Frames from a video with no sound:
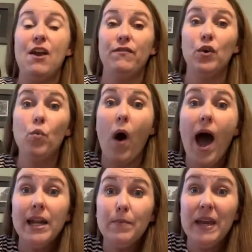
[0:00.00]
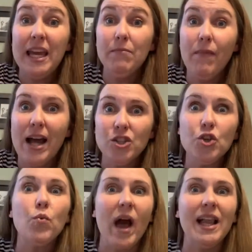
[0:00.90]
If you want to be a
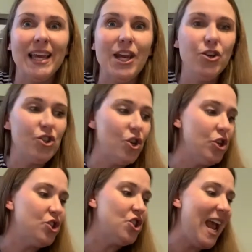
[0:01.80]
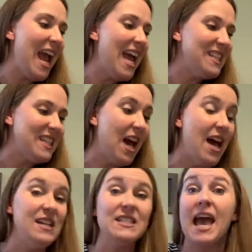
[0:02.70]
monster, well, here's your chance,
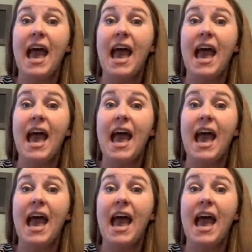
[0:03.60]
cause